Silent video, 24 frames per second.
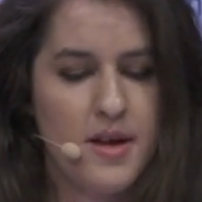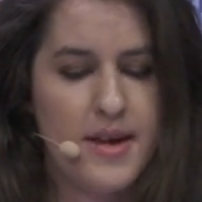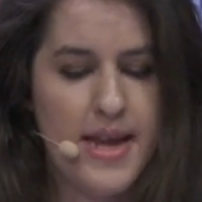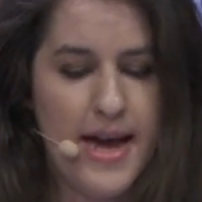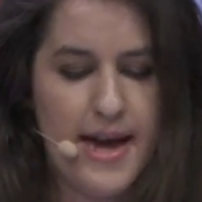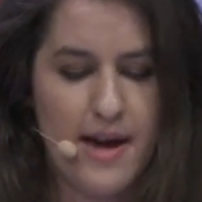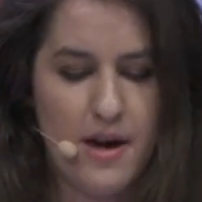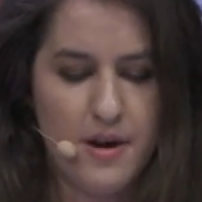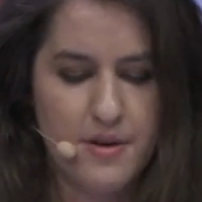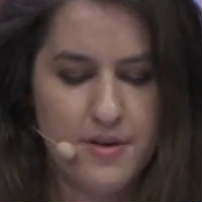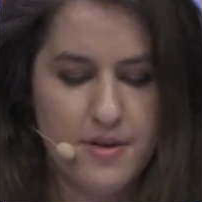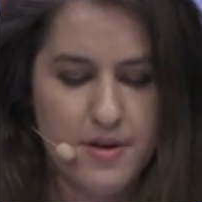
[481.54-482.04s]

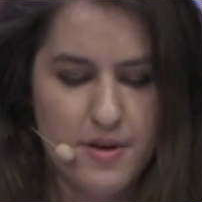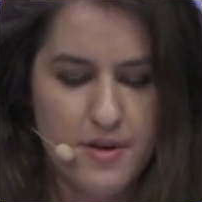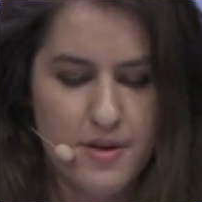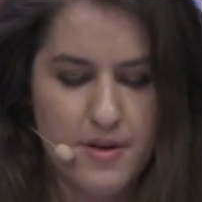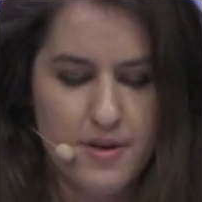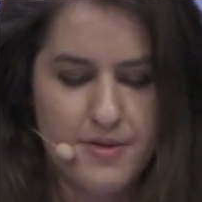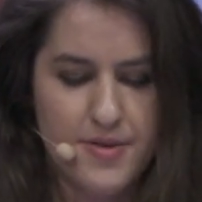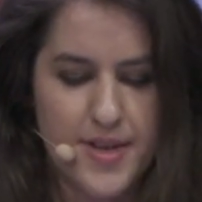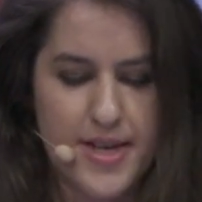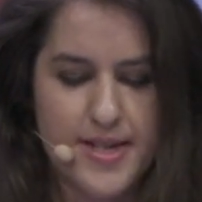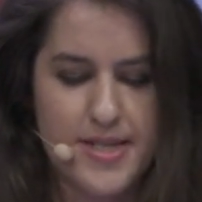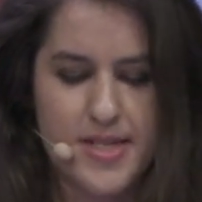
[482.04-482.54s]
Now,
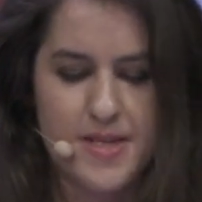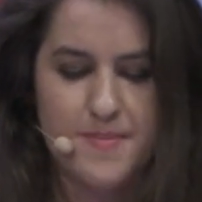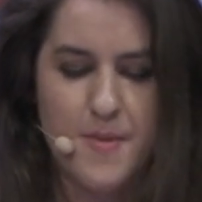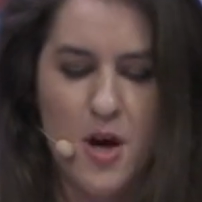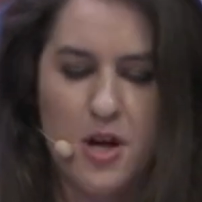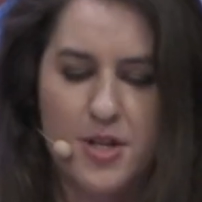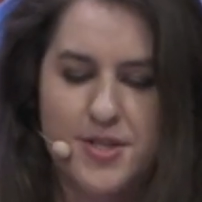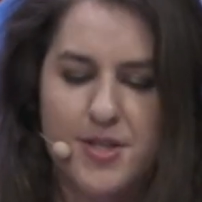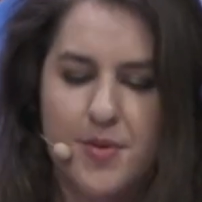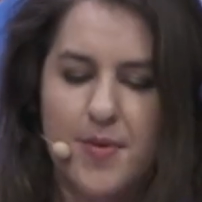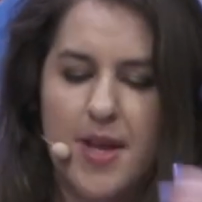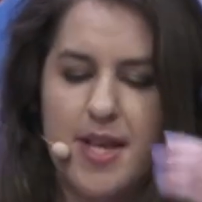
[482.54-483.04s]
these
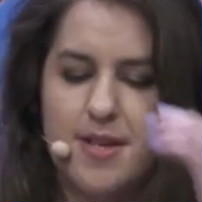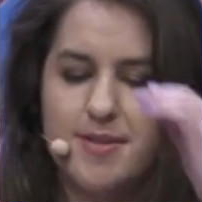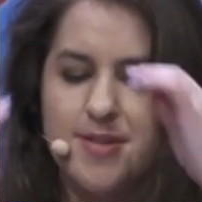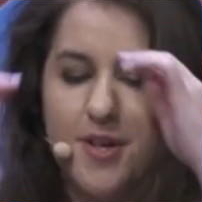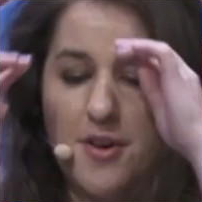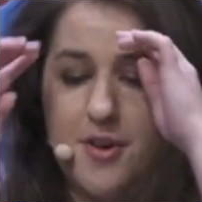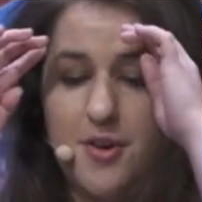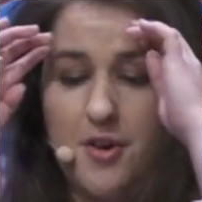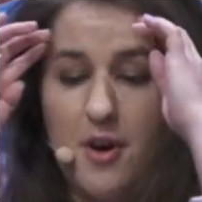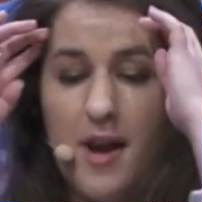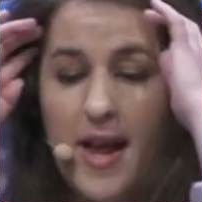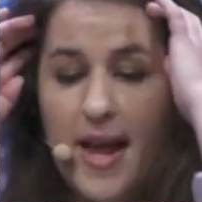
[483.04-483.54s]
small tweaks
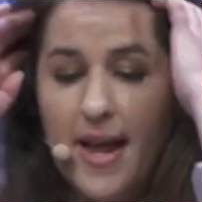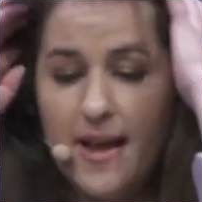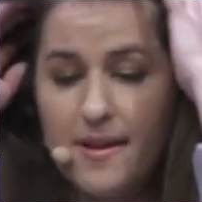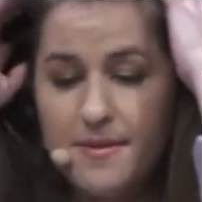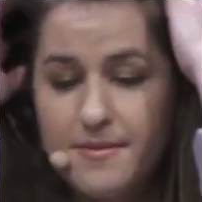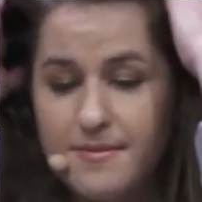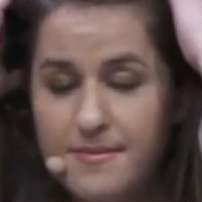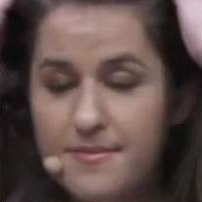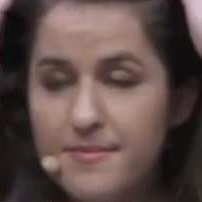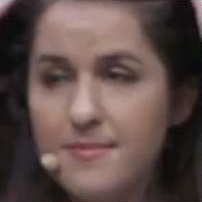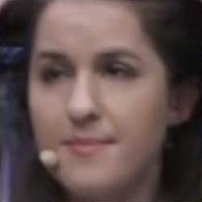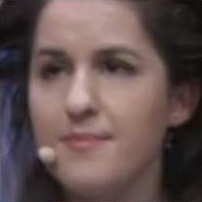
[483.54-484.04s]
are great,
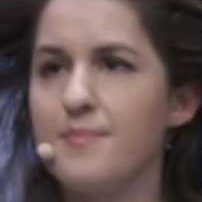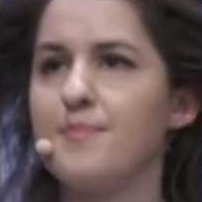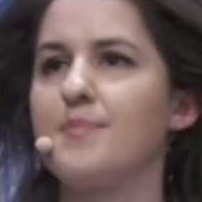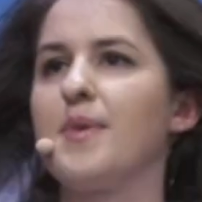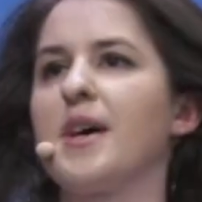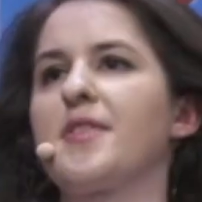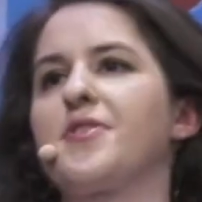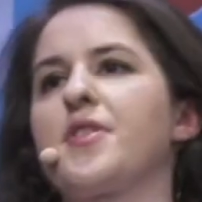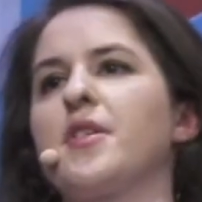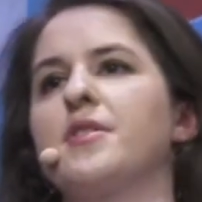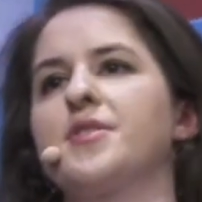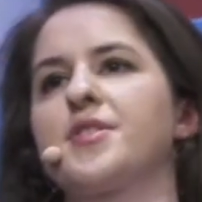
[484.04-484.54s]

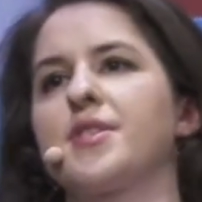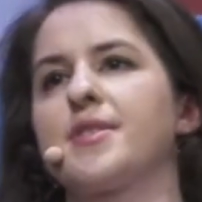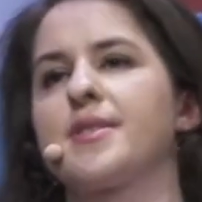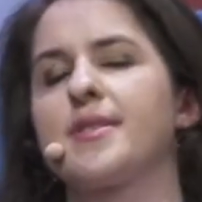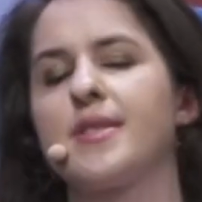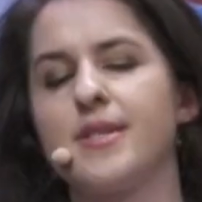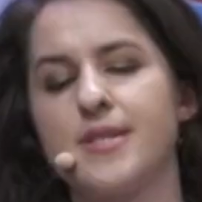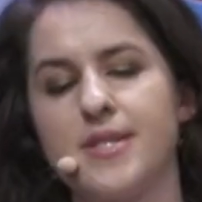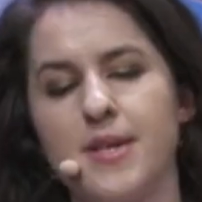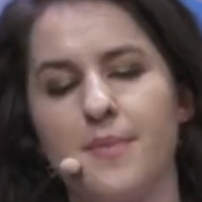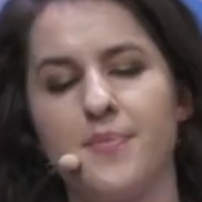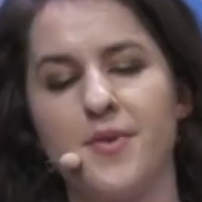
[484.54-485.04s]
but they're
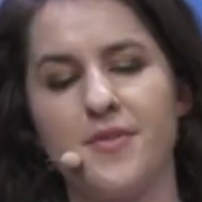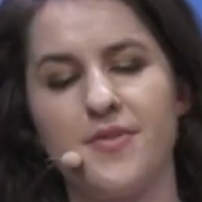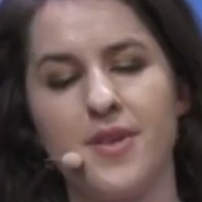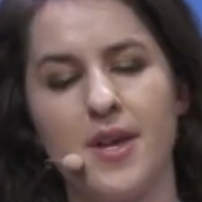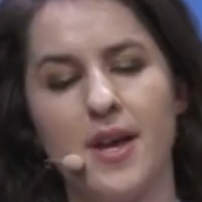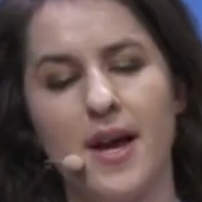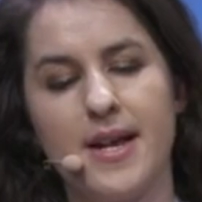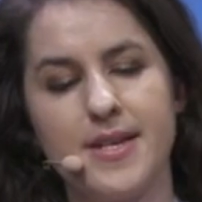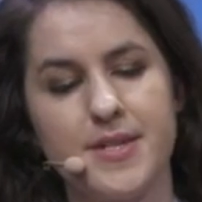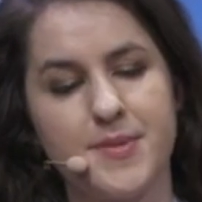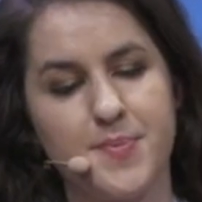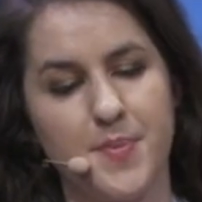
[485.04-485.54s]
just the tip of
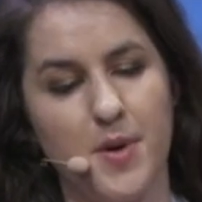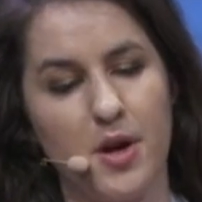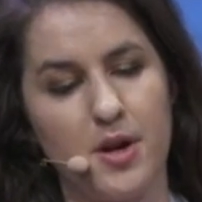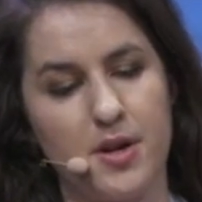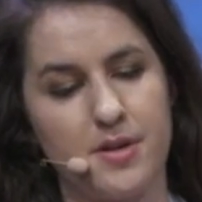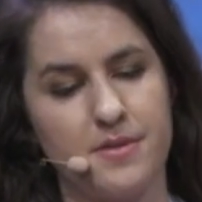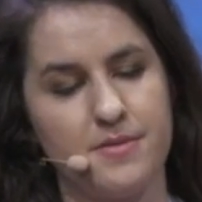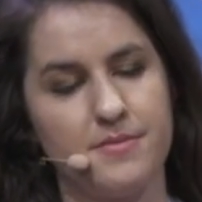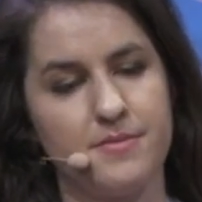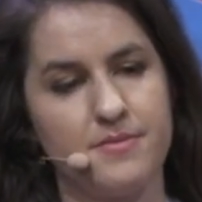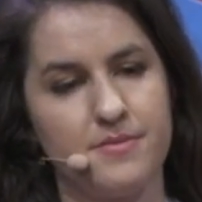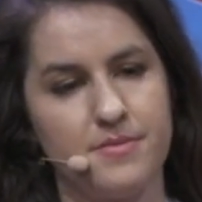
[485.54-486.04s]
the iceberg.
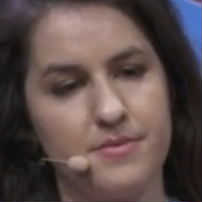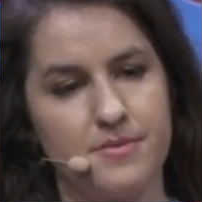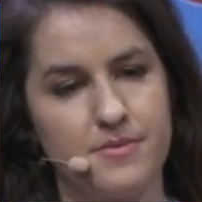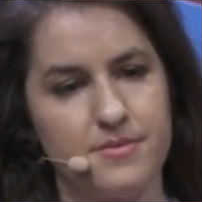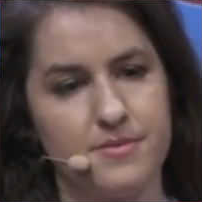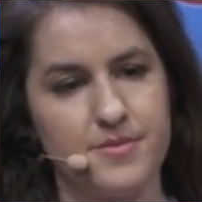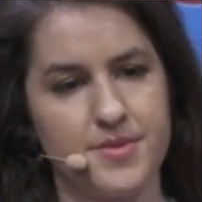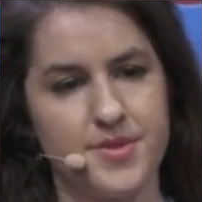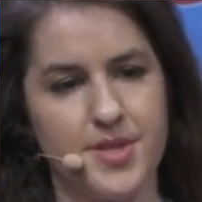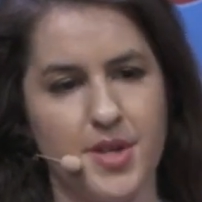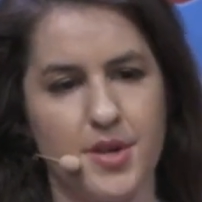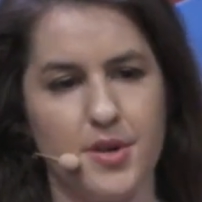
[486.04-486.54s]

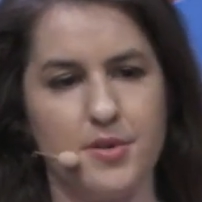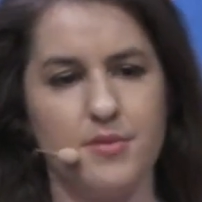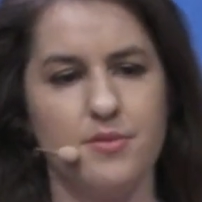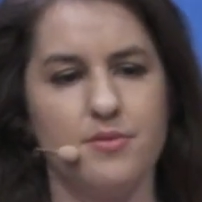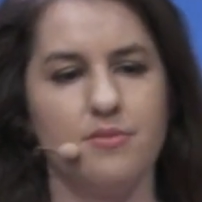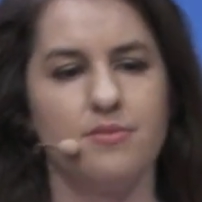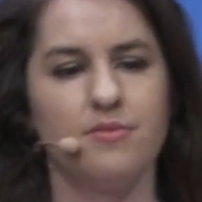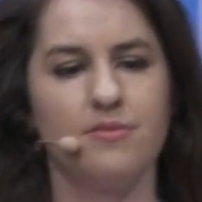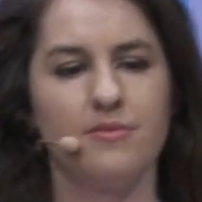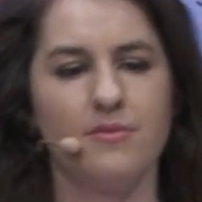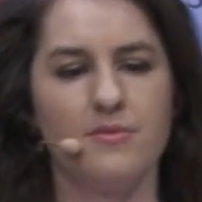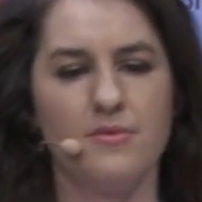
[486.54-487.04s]
So
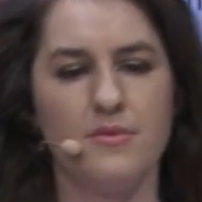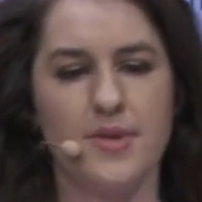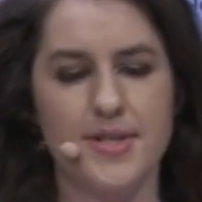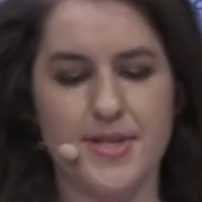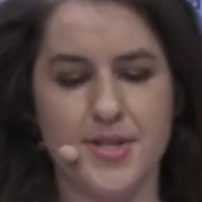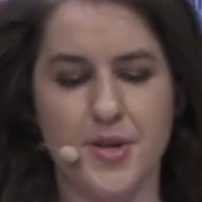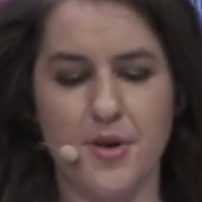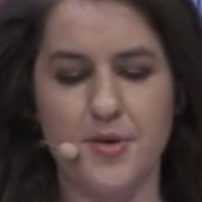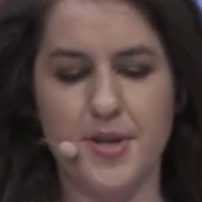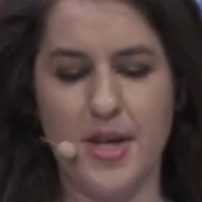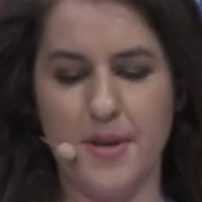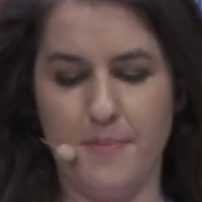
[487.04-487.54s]

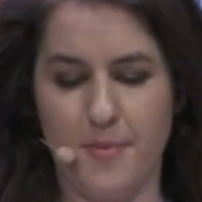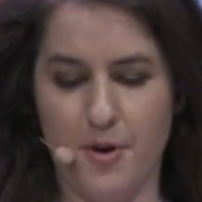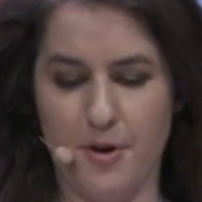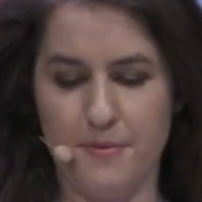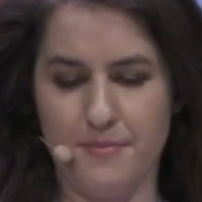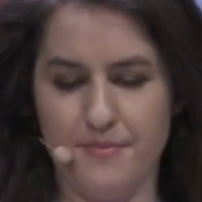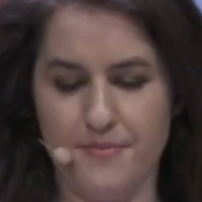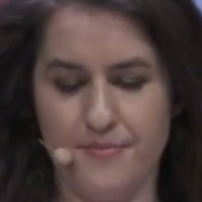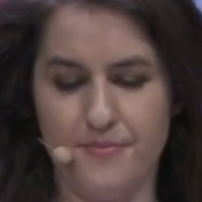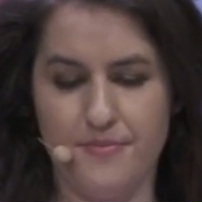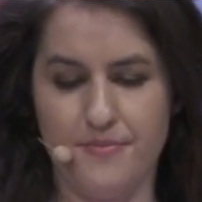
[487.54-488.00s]
let's go deeper.